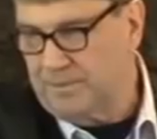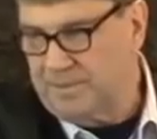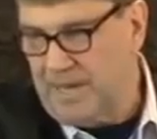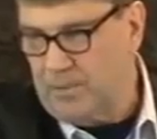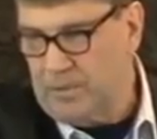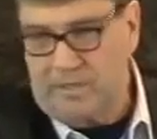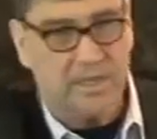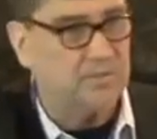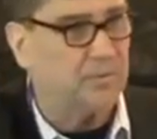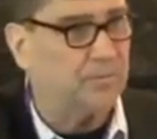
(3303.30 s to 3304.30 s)
take one of
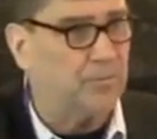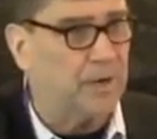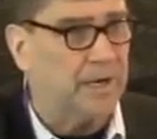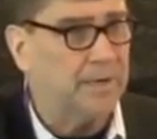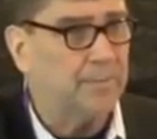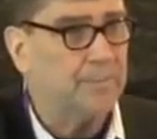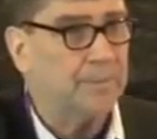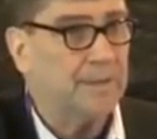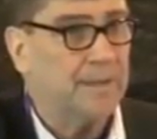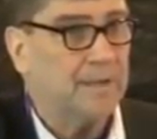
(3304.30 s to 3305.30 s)
these for free.
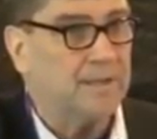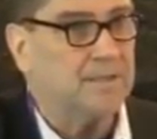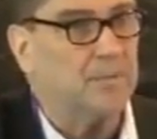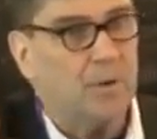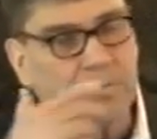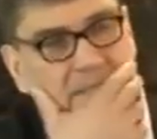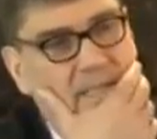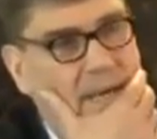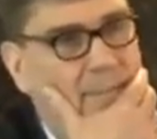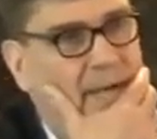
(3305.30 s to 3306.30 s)
And say, what was the
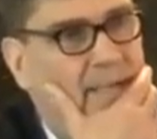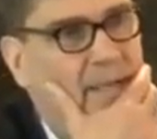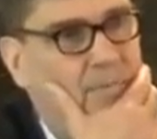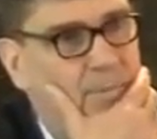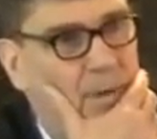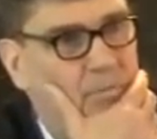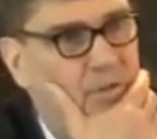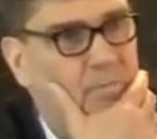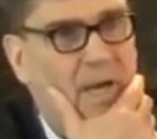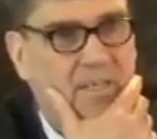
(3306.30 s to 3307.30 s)
name of that that was
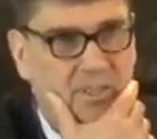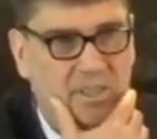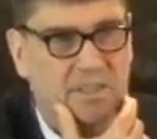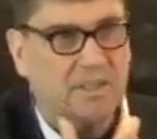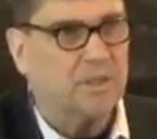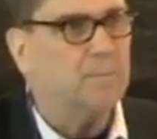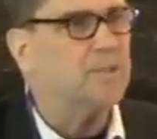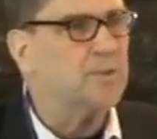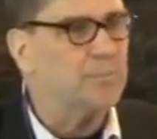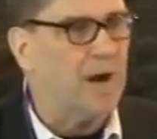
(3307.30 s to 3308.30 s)
published in Basics? You'd
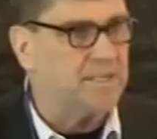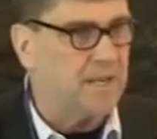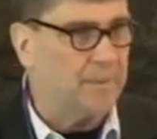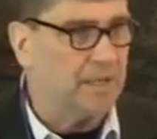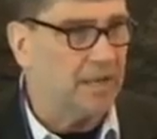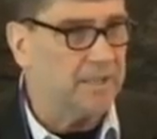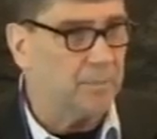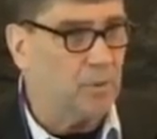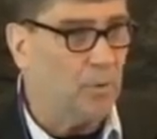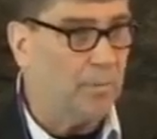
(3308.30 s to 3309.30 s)
be surprised how many end
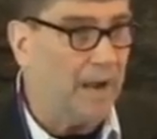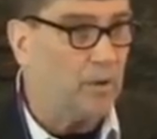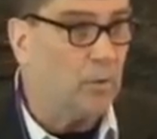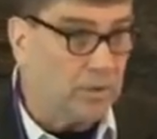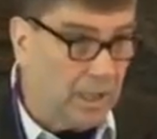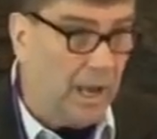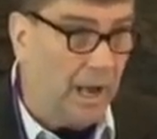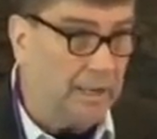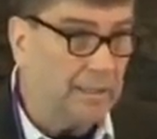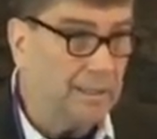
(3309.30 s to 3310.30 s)
up going back
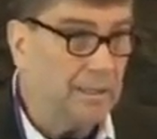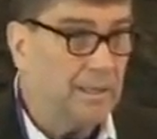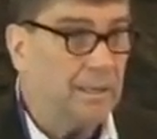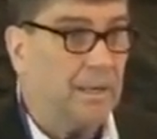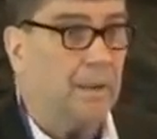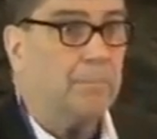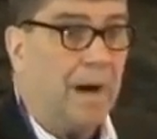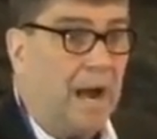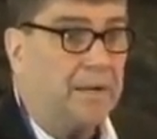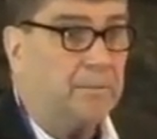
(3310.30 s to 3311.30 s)
online and
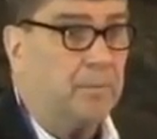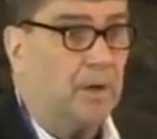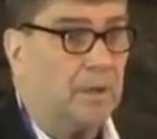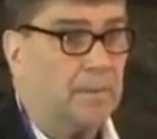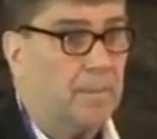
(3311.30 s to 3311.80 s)
buying the book.